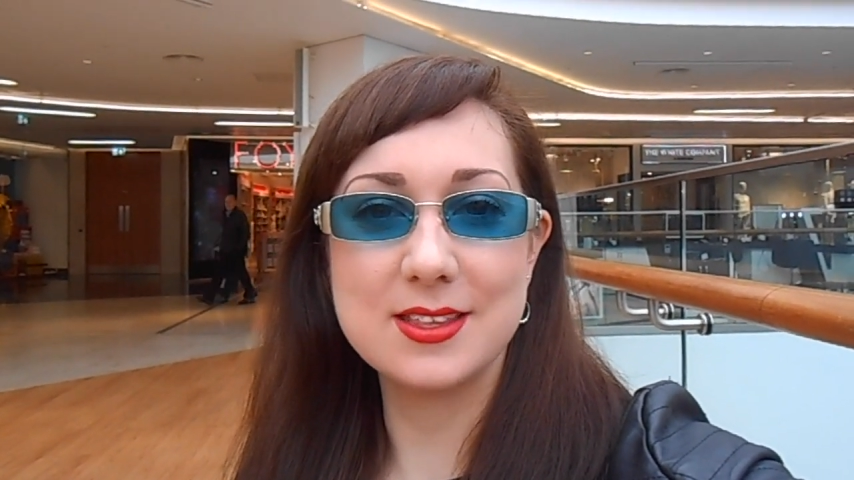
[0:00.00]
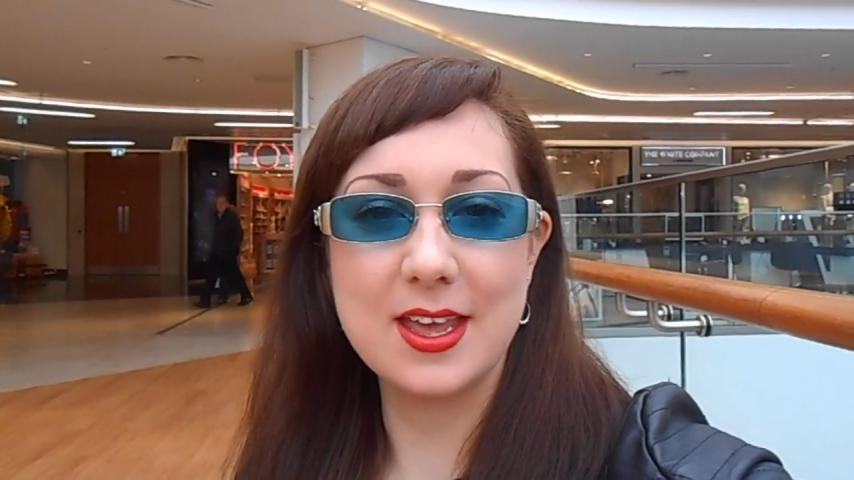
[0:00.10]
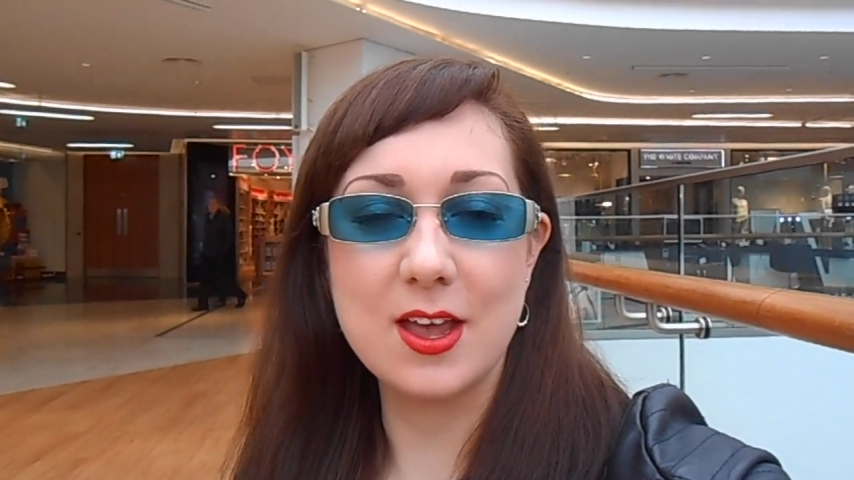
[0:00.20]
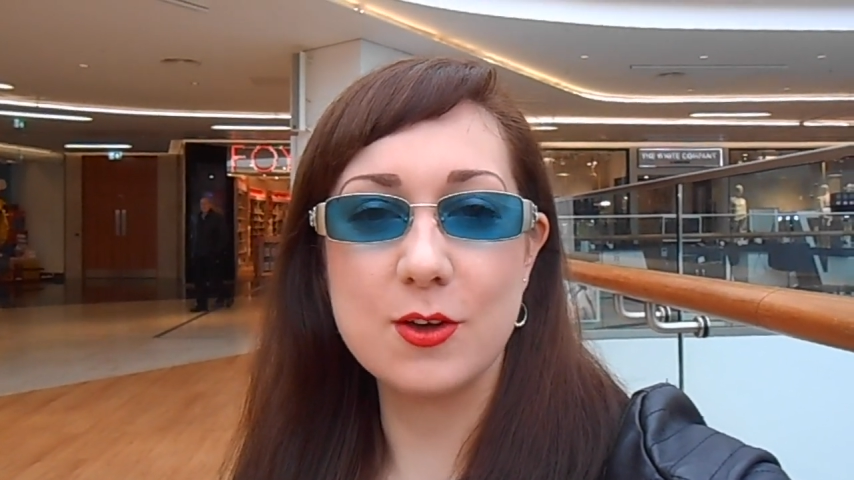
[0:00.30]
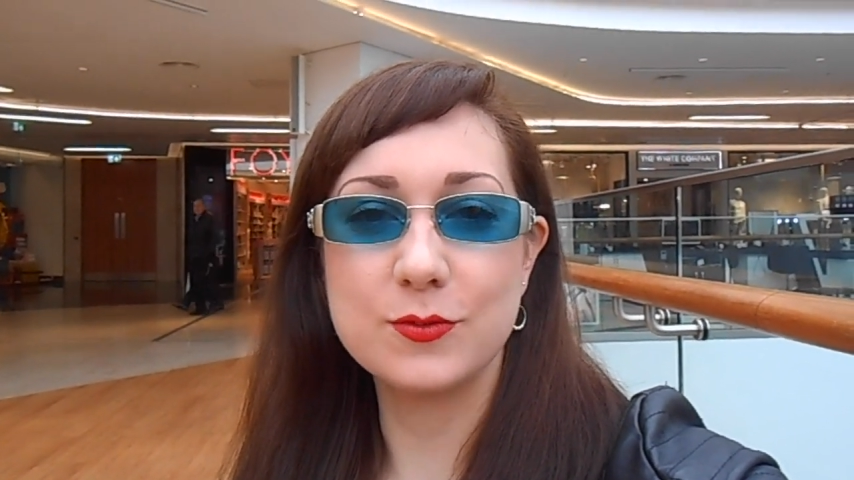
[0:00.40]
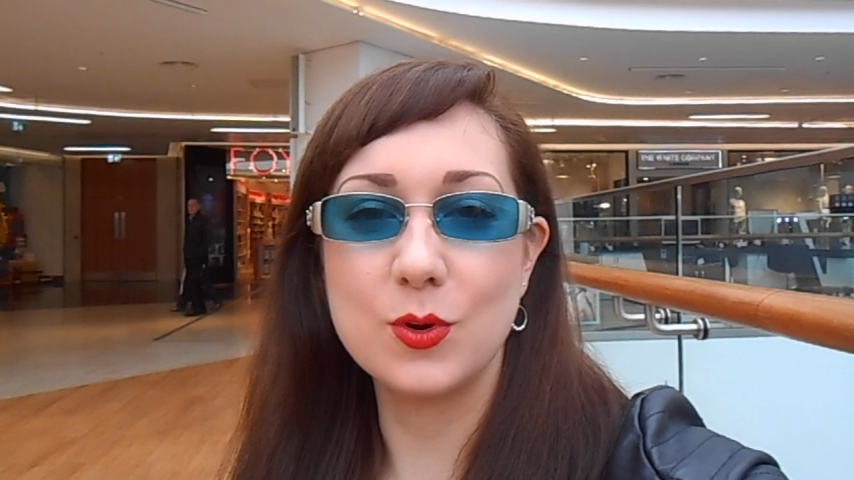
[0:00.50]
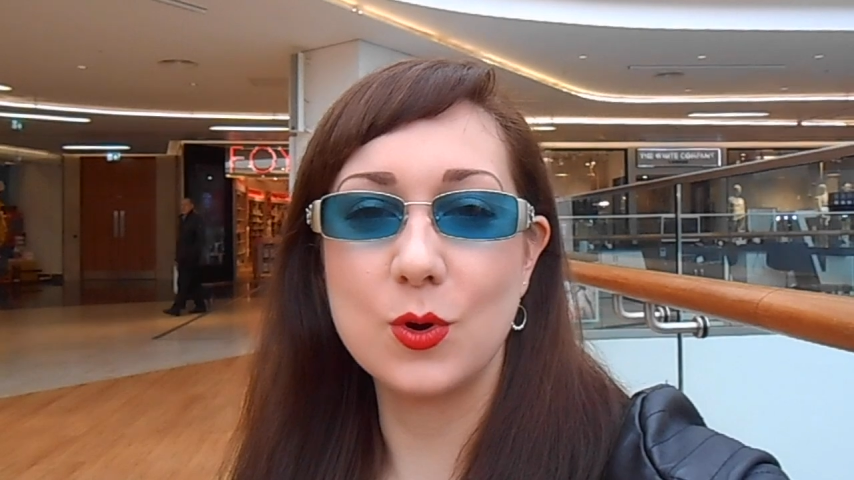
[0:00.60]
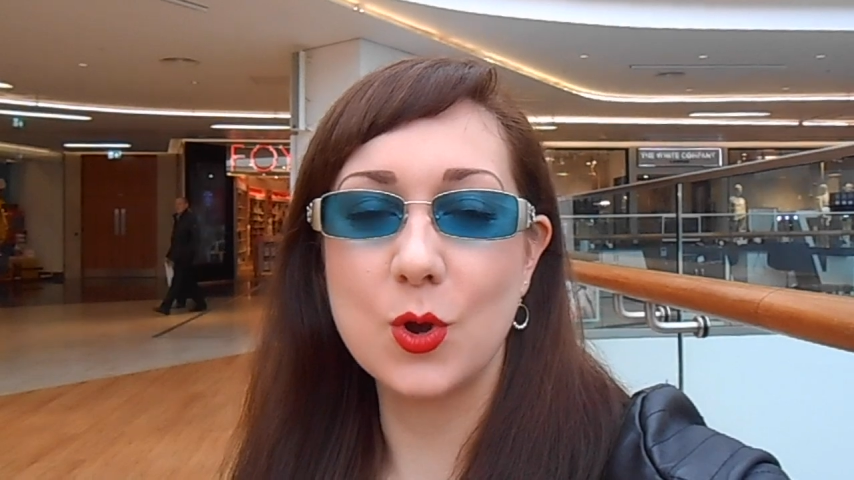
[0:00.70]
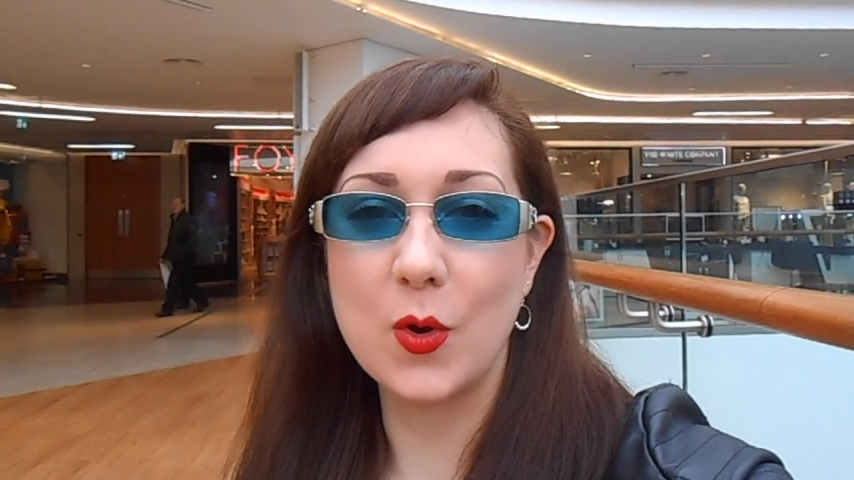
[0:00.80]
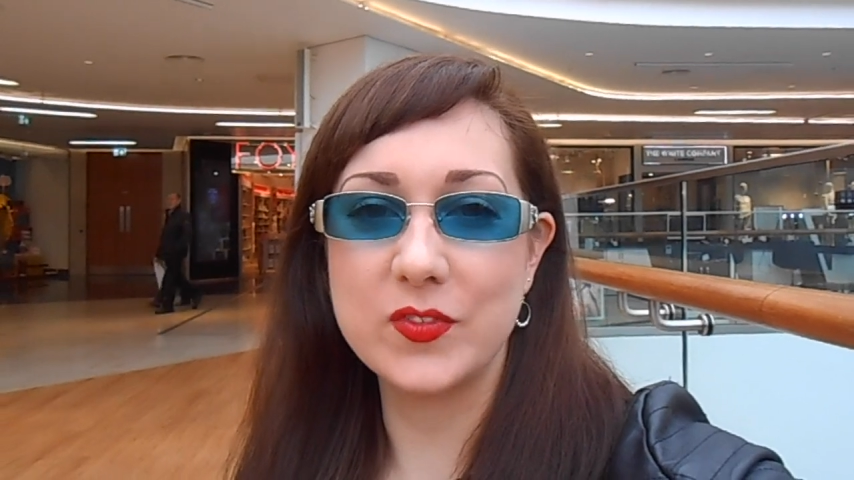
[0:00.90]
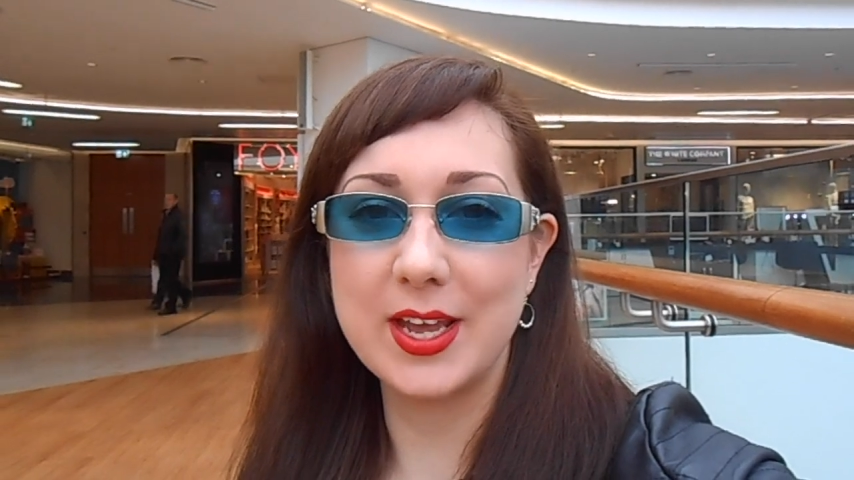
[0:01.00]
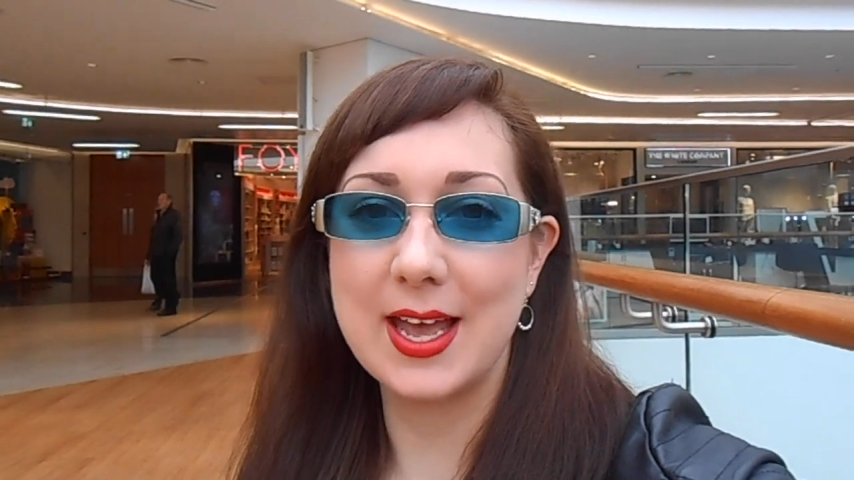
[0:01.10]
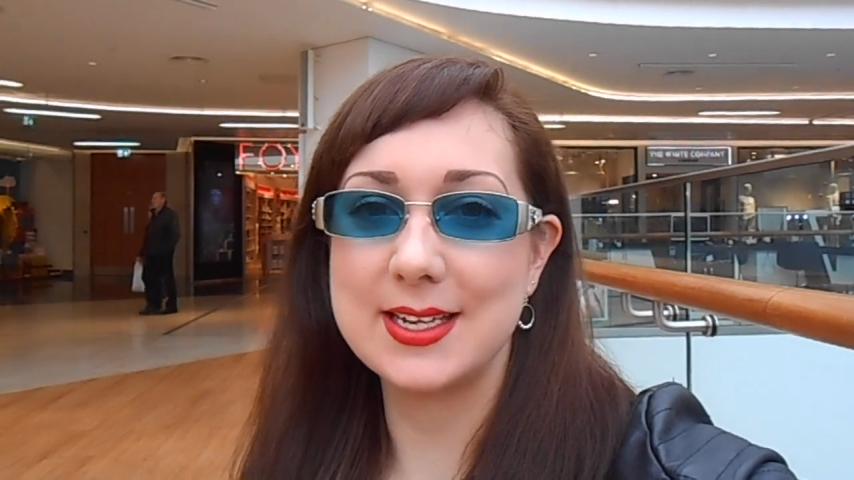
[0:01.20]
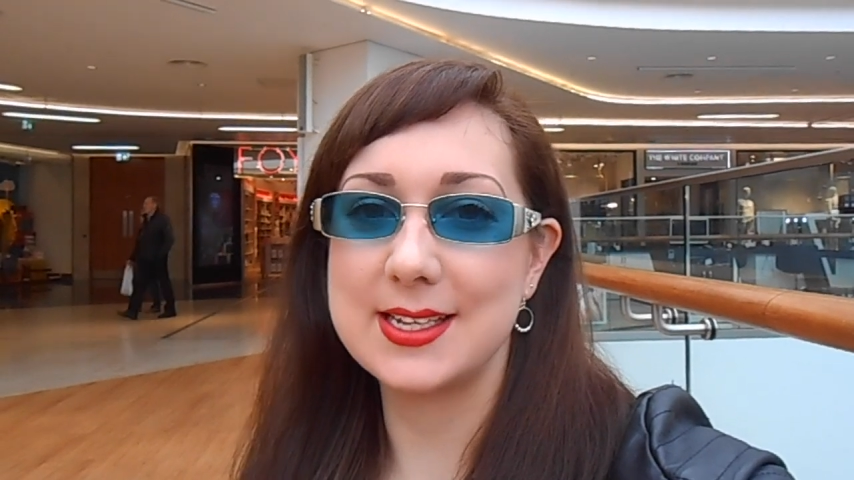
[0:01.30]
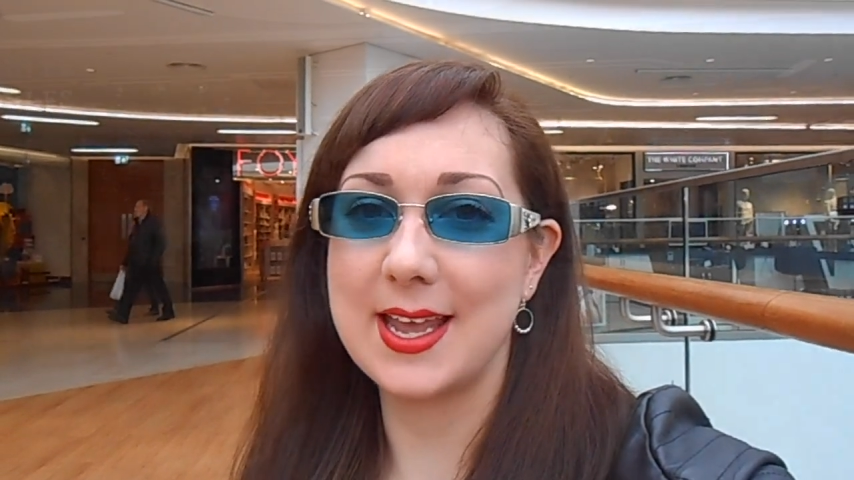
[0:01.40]
Thing for coffee
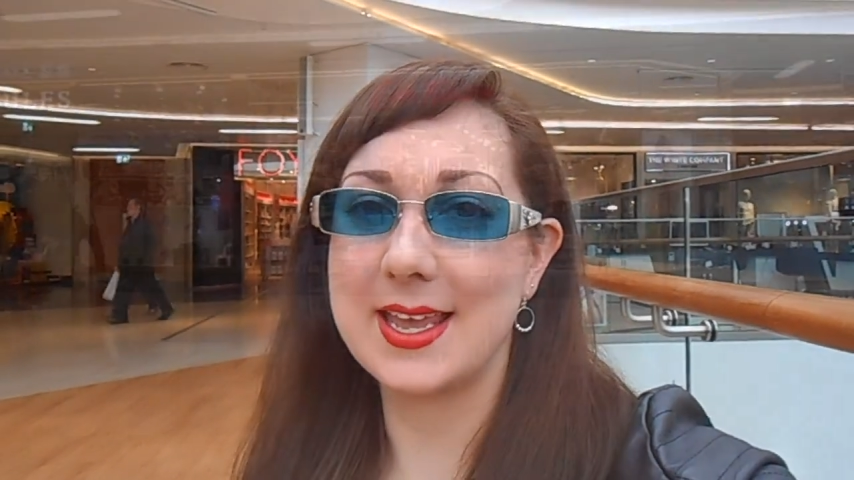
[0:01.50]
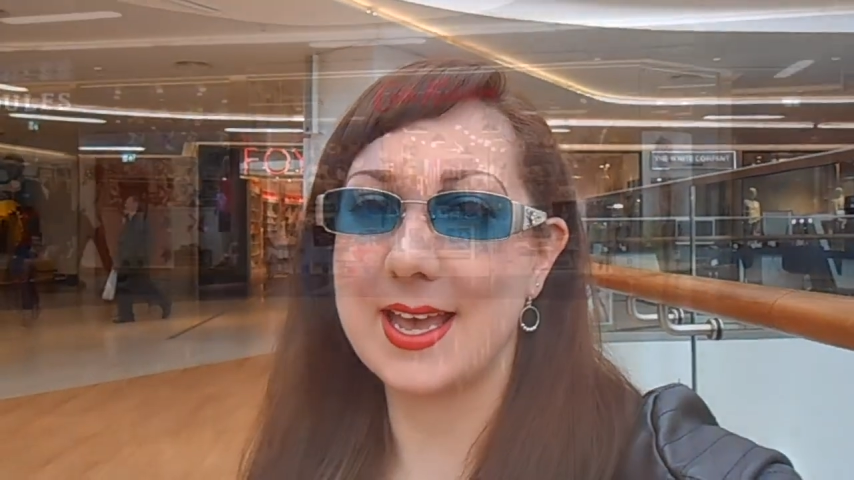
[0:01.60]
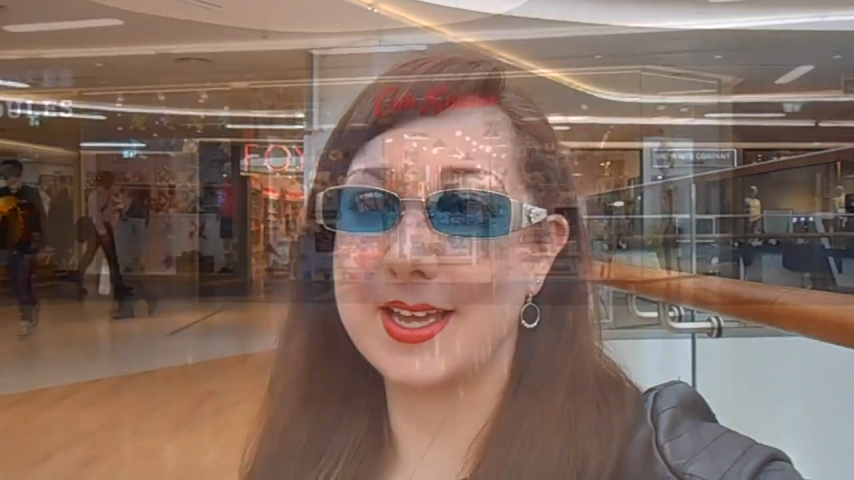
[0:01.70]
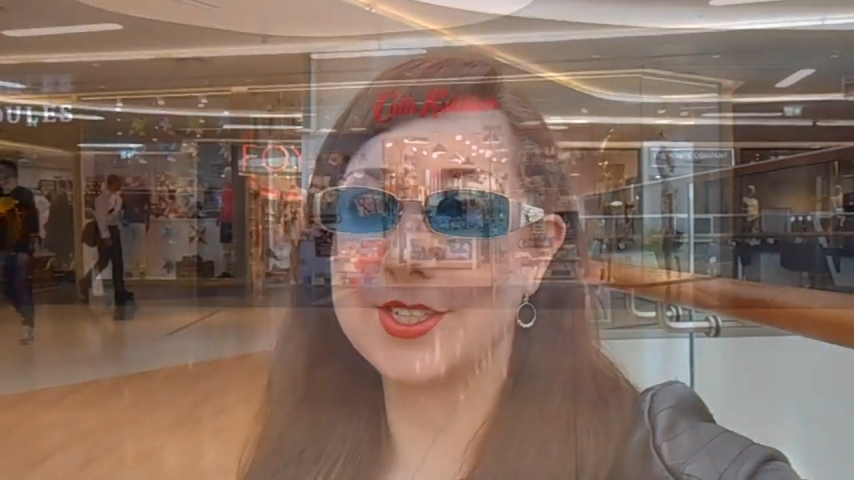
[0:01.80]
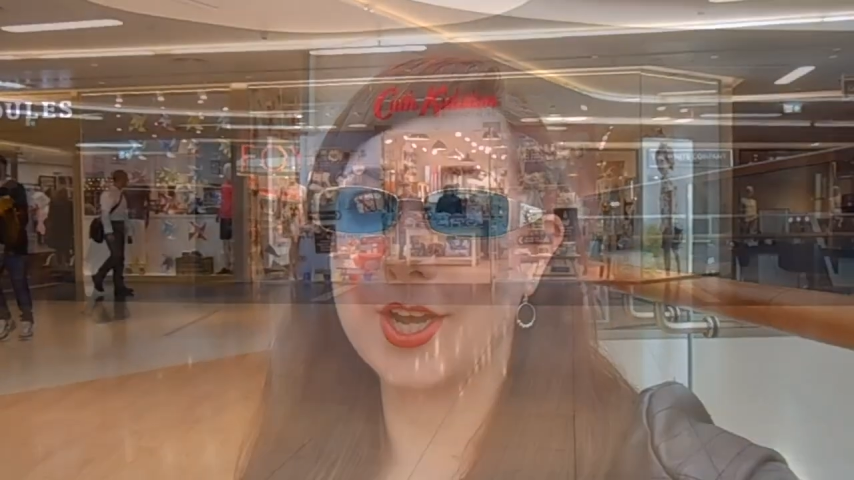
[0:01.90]
and a cat.